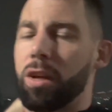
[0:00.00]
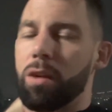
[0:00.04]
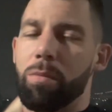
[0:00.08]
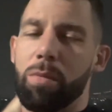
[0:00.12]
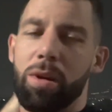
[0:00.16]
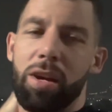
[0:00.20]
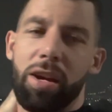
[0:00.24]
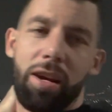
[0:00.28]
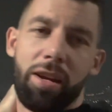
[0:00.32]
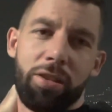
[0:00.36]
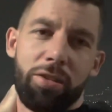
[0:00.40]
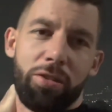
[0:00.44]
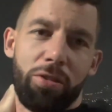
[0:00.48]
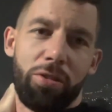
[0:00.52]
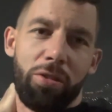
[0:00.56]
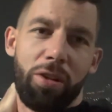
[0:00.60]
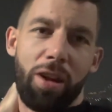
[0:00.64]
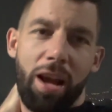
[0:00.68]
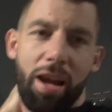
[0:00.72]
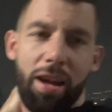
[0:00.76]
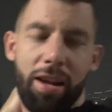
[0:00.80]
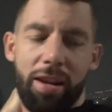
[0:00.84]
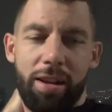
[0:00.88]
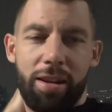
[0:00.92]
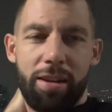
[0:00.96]
you know, dude,
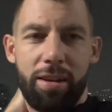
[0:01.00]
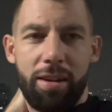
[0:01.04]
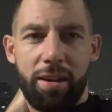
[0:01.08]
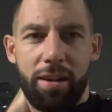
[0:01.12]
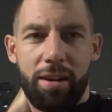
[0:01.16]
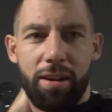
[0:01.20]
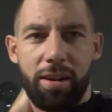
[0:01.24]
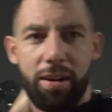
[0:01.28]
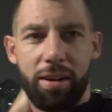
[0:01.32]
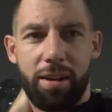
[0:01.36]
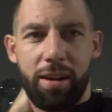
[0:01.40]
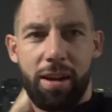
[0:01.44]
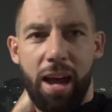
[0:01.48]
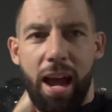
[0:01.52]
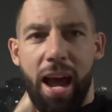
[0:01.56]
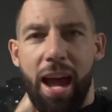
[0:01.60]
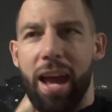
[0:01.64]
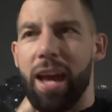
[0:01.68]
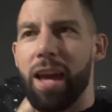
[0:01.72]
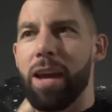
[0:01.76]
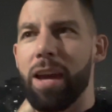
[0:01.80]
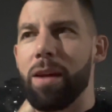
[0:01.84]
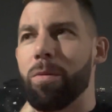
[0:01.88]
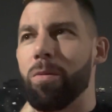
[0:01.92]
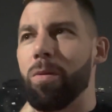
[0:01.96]
I, I
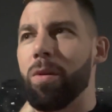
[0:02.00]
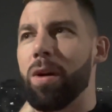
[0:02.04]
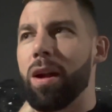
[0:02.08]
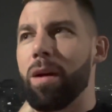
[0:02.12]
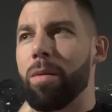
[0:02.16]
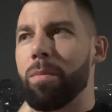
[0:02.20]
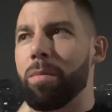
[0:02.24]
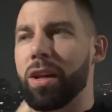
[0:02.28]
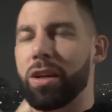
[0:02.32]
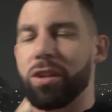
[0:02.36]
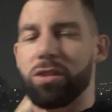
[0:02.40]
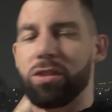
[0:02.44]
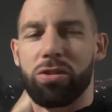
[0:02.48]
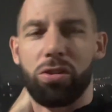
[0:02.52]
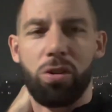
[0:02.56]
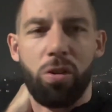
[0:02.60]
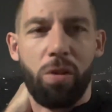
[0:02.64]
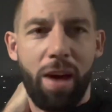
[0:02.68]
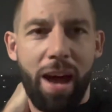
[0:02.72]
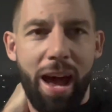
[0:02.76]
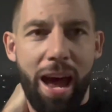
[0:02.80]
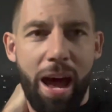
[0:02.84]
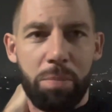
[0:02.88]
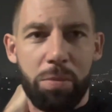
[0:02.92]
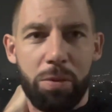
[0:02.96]
hate that I'm like so
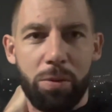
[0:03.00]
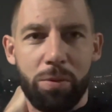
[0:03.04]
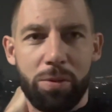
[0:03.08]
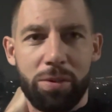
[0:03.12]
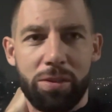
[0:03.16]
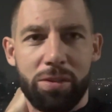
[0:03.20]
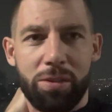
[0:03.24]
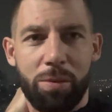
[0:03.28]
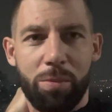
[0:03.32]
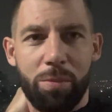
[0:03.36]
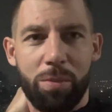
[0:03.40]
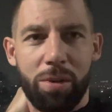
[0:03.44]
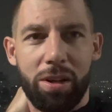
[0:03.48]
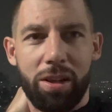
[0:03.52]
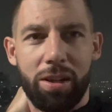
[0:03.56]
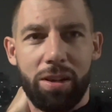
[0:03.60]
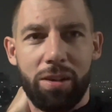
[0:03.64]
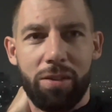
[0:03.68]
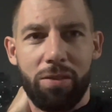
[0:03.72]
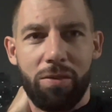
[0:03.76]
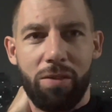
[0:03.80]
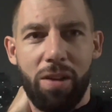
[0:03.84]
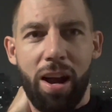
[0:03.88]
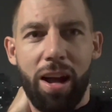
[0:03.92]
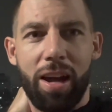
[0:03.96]
happy with somebody,
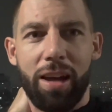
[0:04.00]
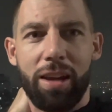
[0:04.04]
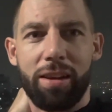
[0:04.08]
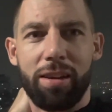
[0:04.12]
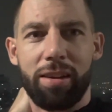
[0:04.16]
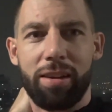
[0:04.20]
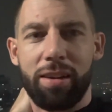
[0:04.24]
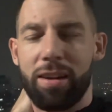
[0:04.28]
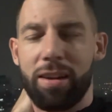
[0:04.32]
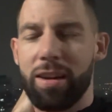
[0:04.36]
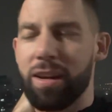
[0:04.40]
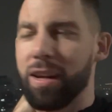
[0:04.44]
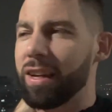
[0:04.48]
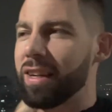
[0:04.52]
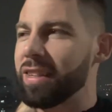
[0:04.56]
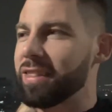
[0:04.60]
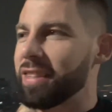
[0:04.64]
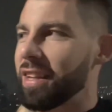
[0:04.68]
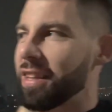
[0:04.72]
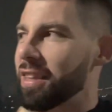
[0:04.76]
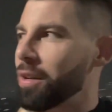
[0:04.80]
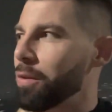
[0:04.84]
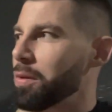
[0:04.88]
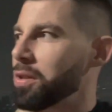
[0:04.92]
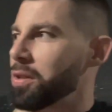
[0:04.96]
right?
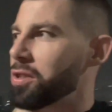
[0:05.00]
Because I think we